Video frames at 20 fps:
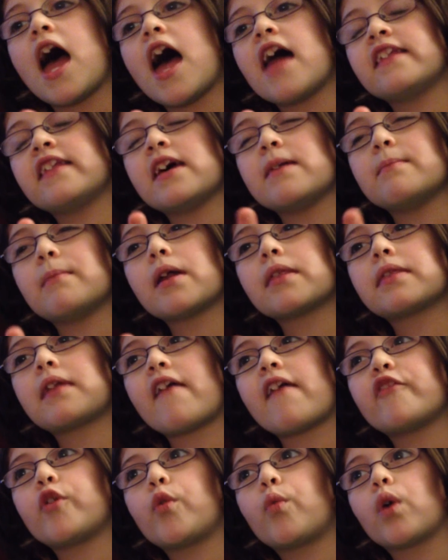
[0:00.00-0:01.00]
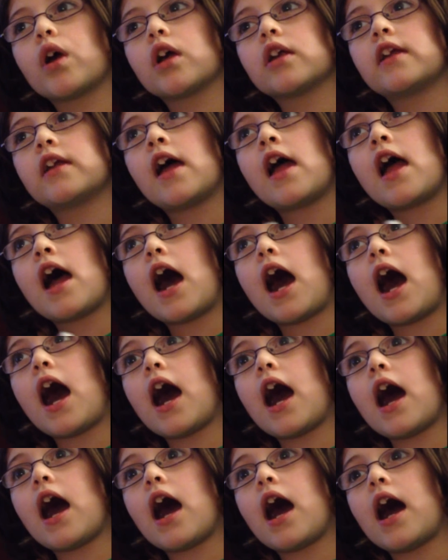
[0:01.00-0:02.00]
And it must have a word
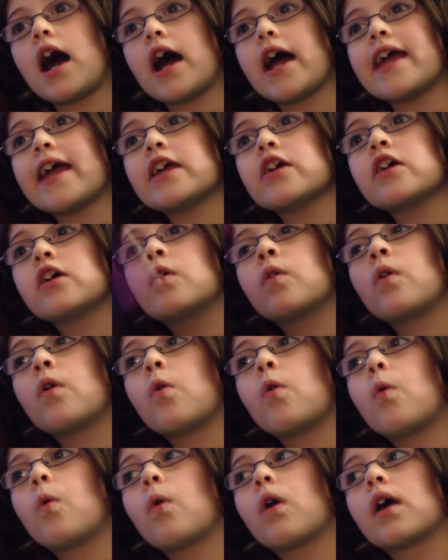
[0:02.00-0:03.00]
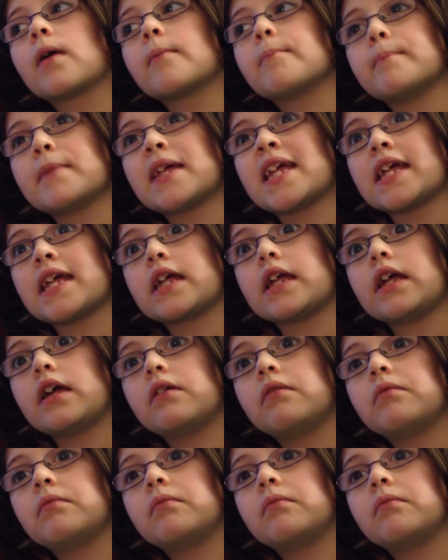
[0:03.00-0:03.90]
I or me.